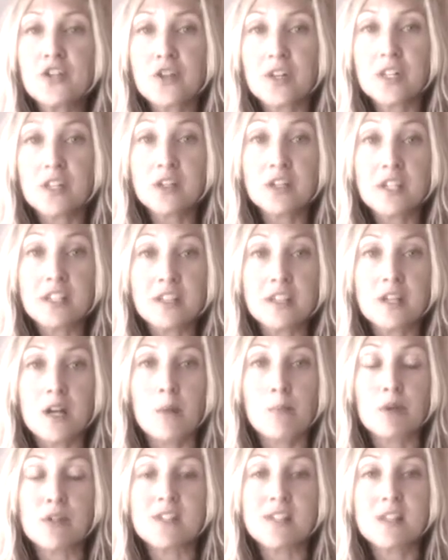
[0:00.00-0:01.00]
you're going to look at the
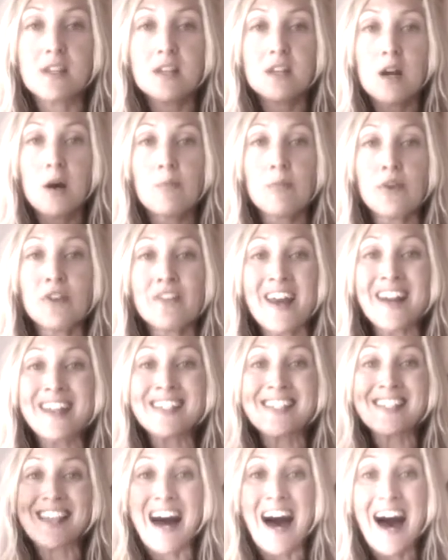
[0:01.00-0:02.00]
numbers and the number that
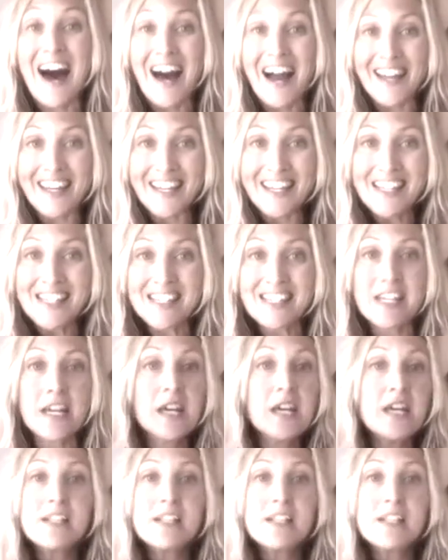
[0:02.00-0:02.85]
is the highest.